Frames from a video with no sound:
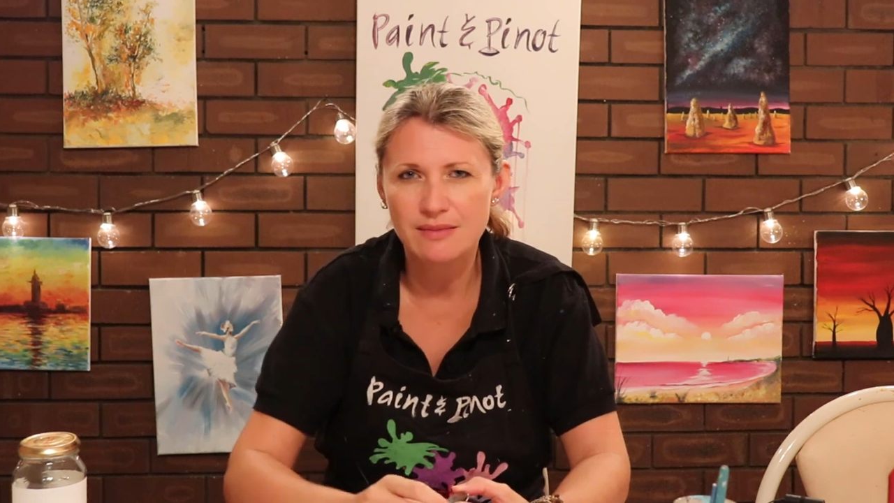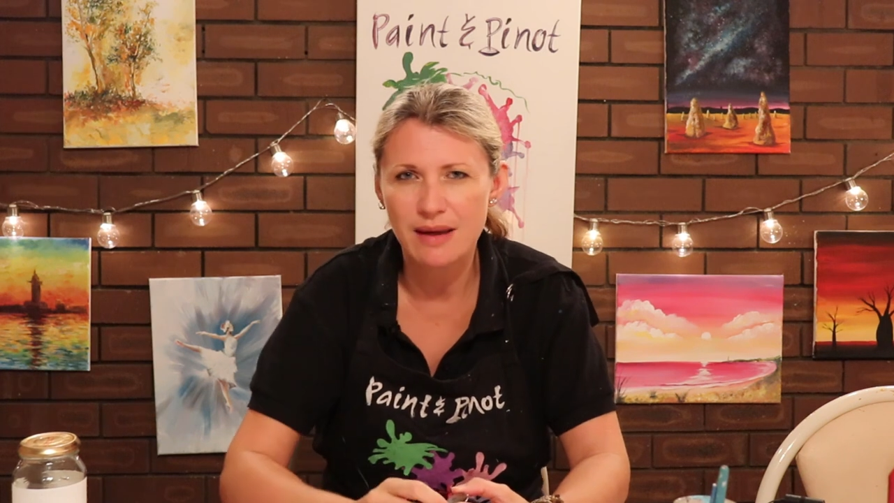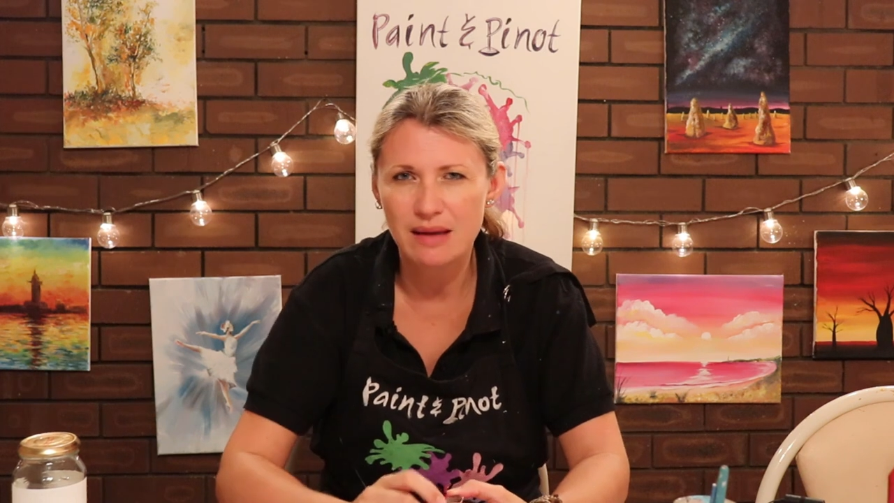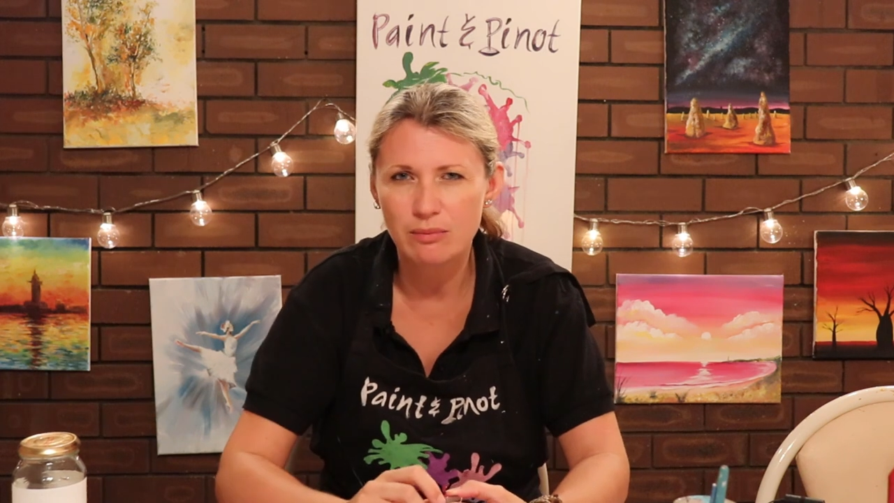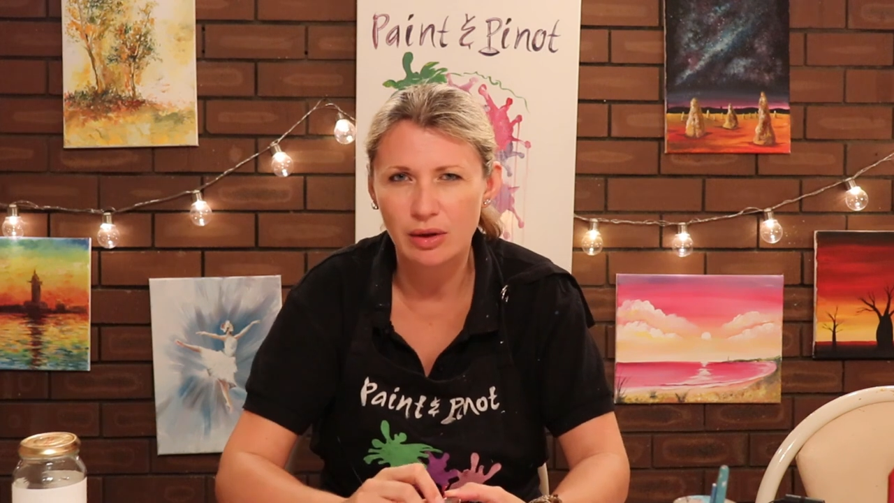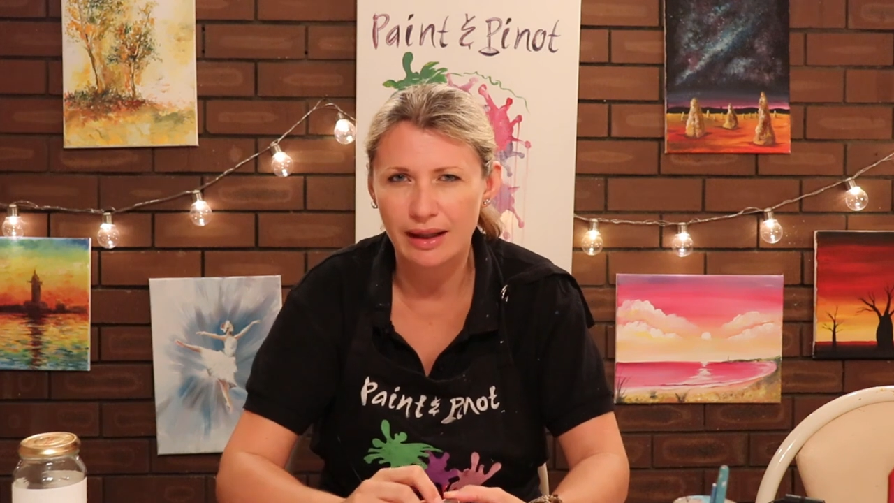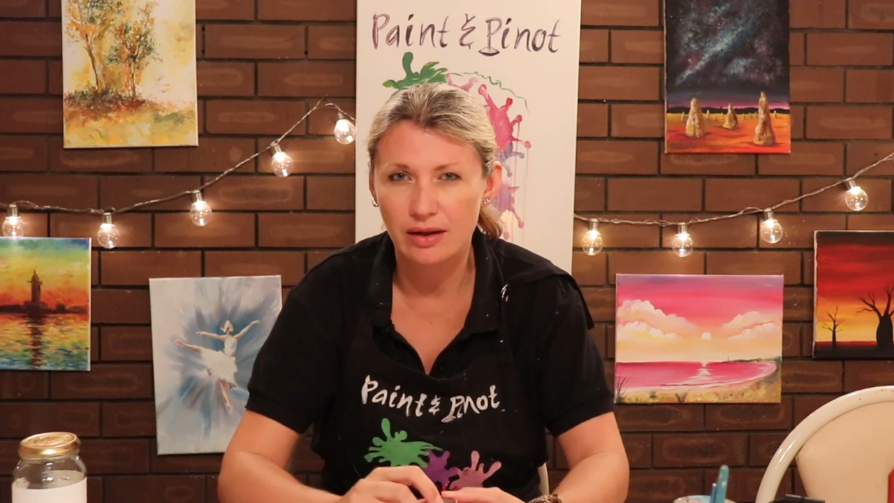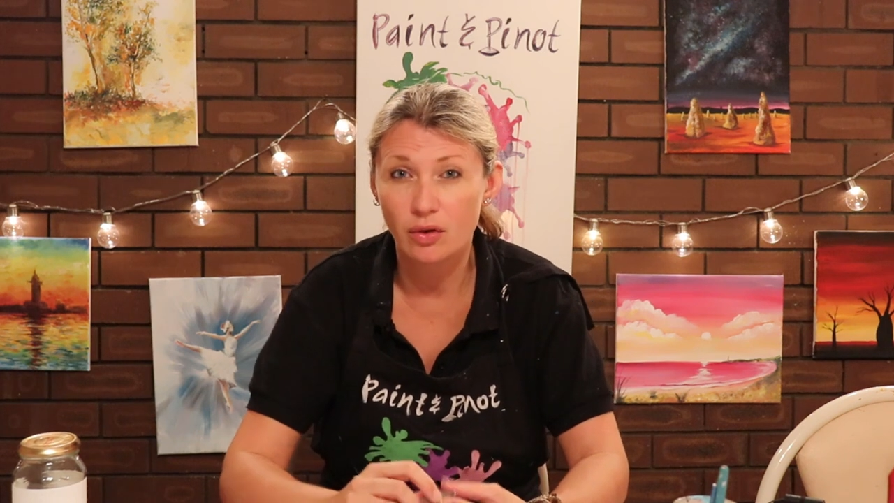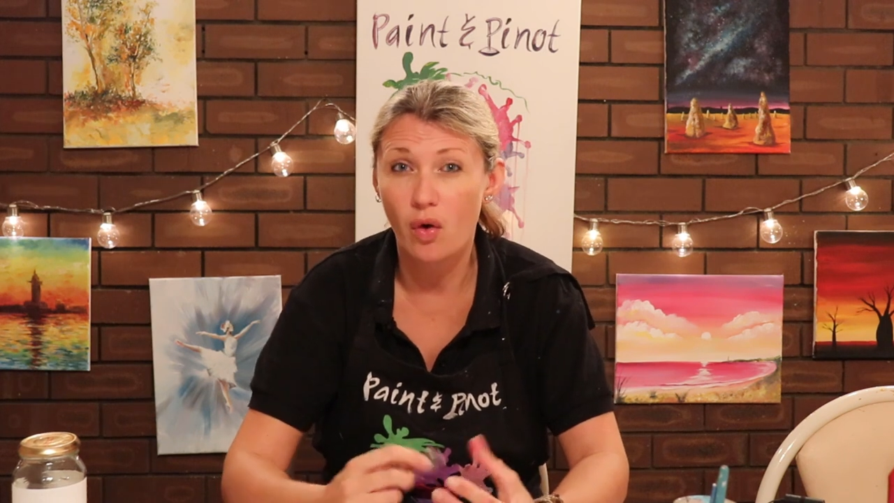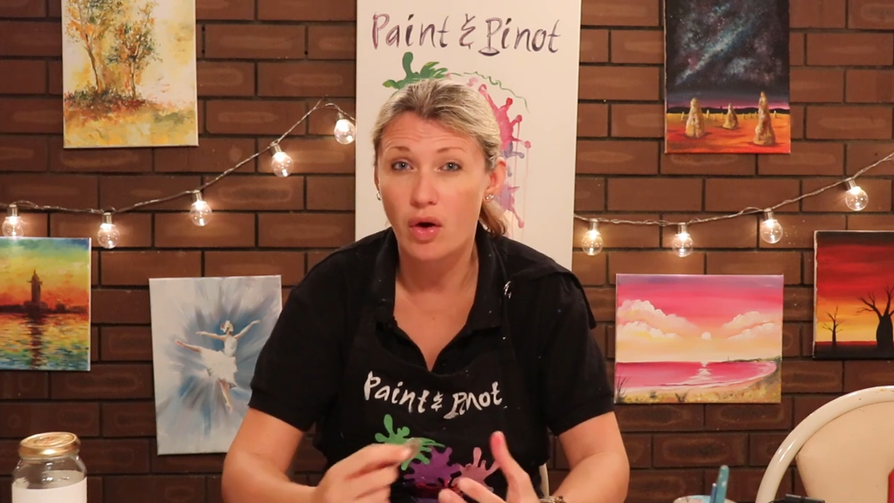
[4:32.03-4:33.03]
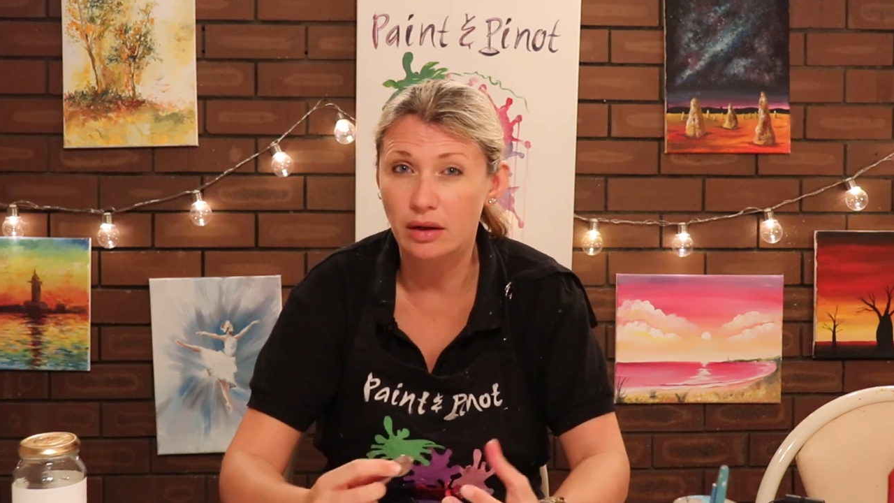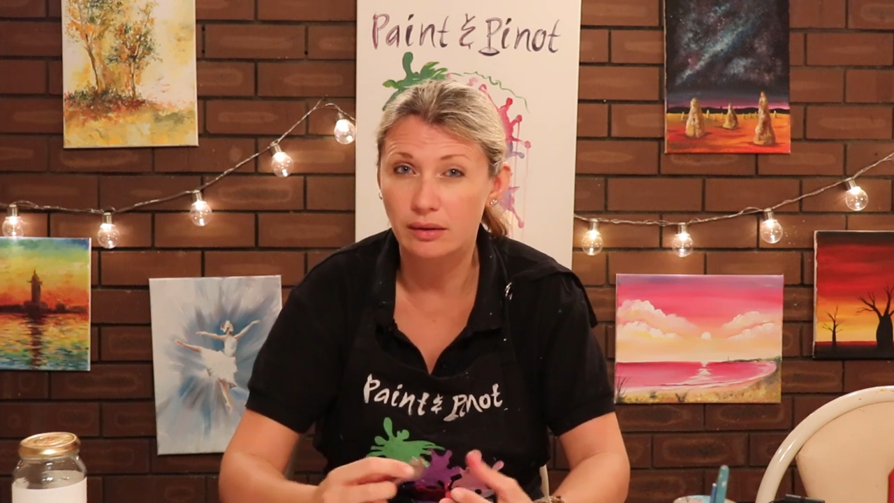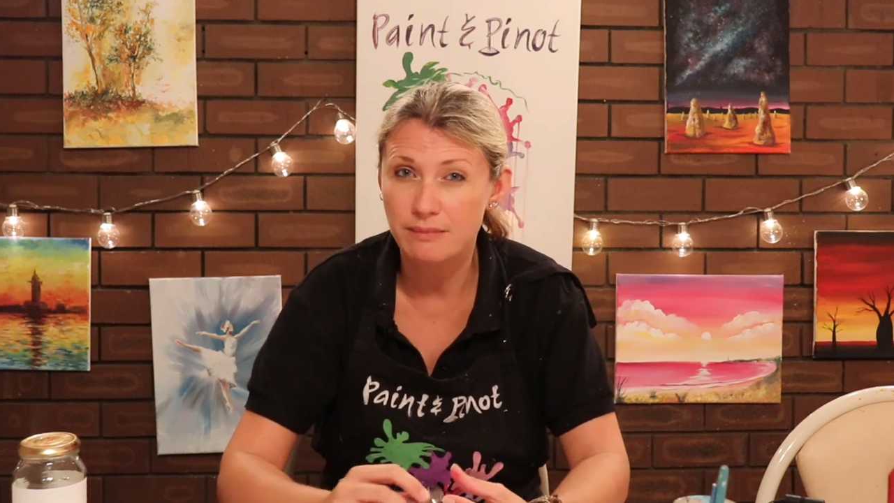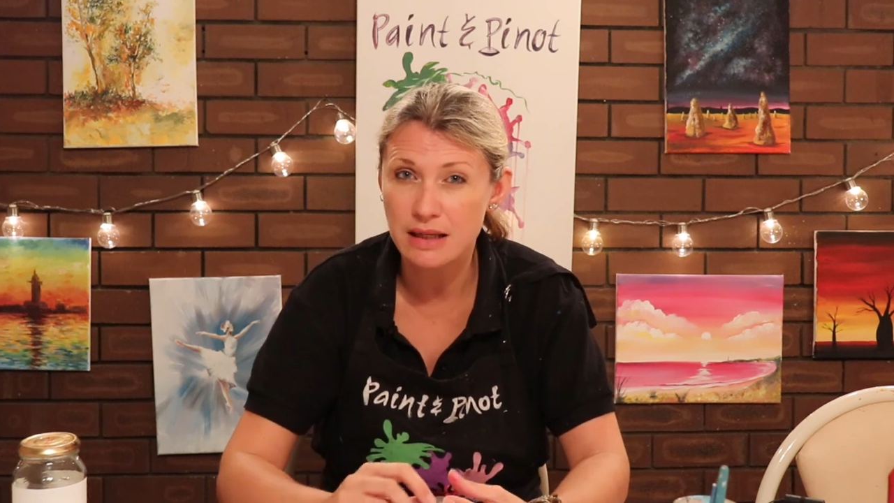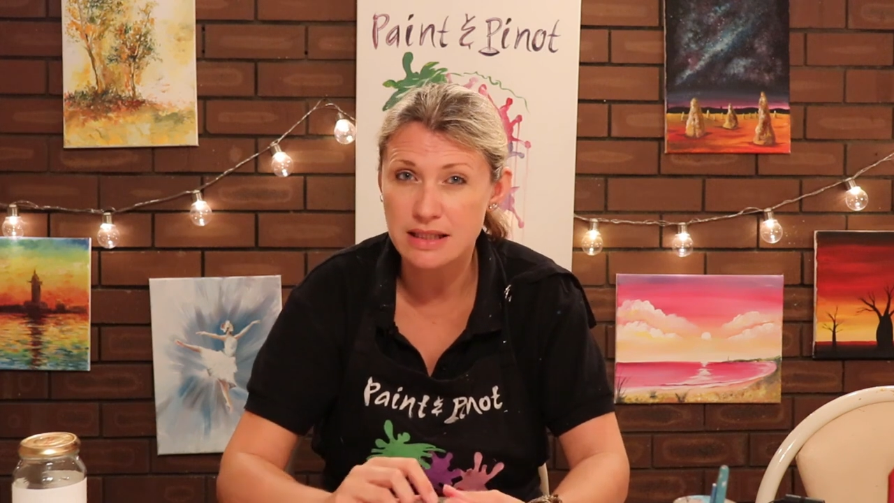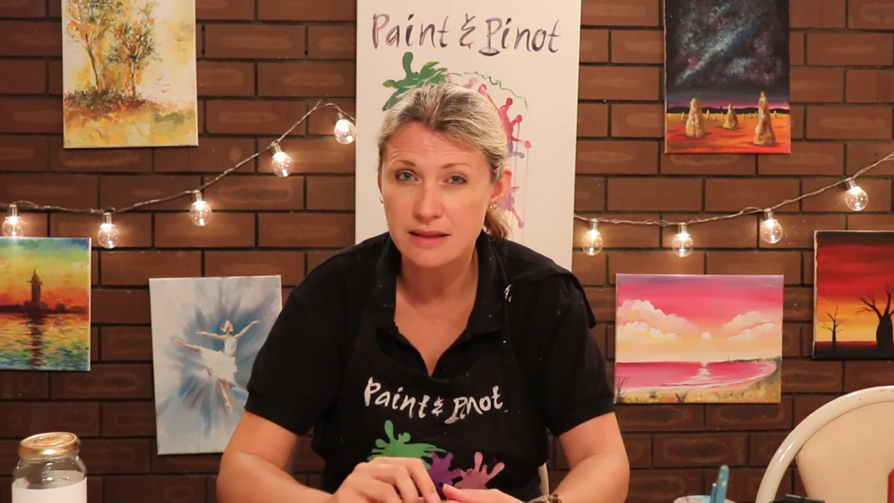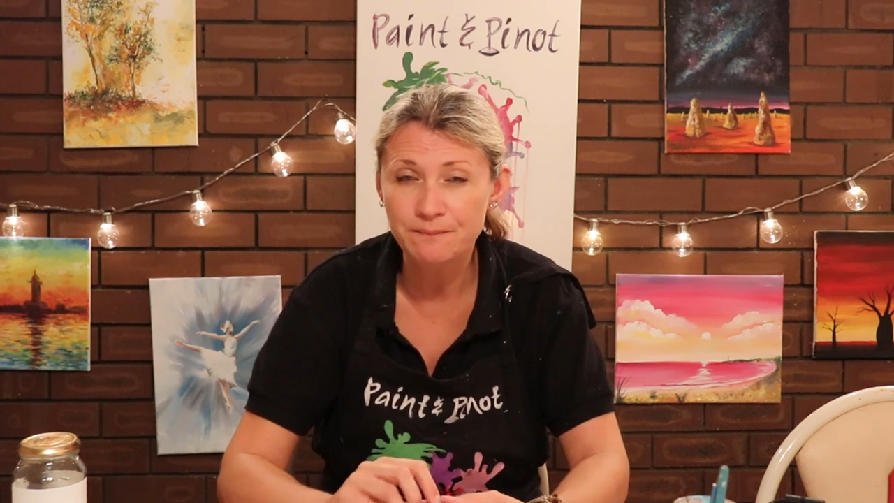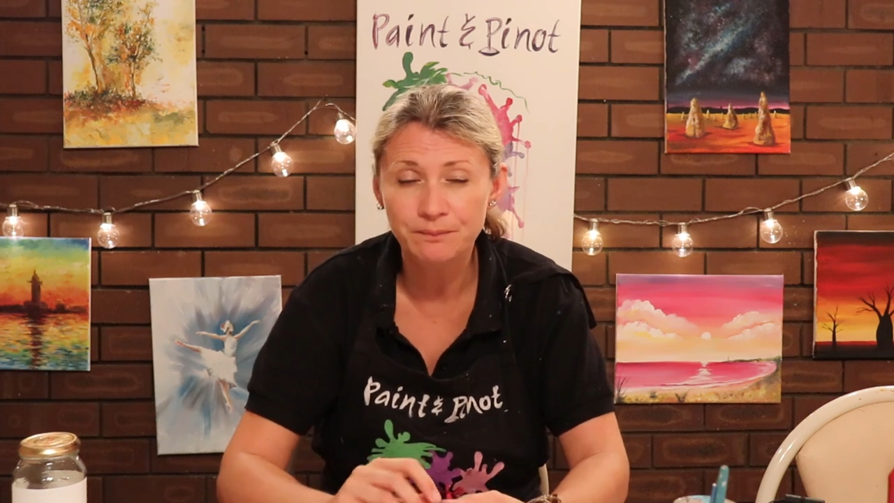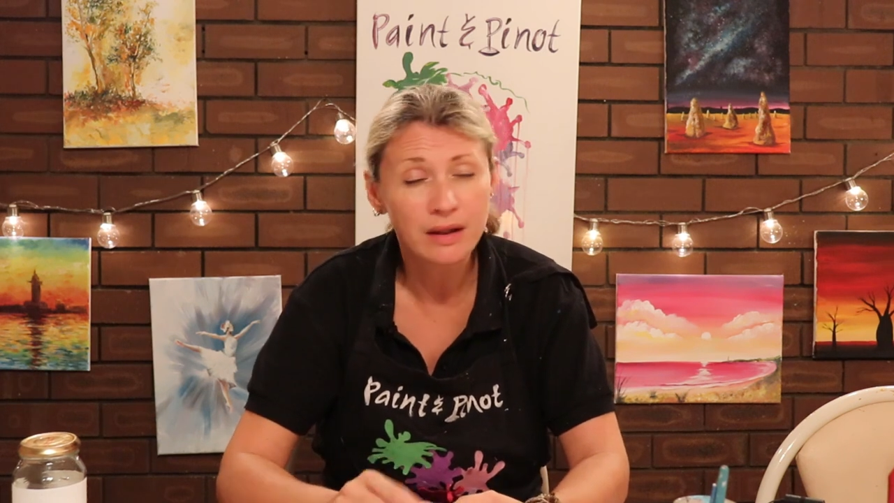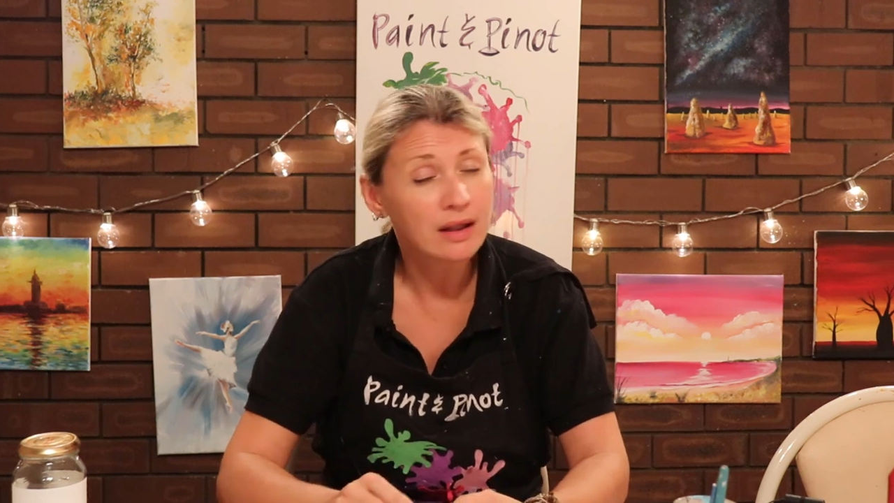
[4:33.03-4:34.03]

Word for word: to make it more like an oil medium.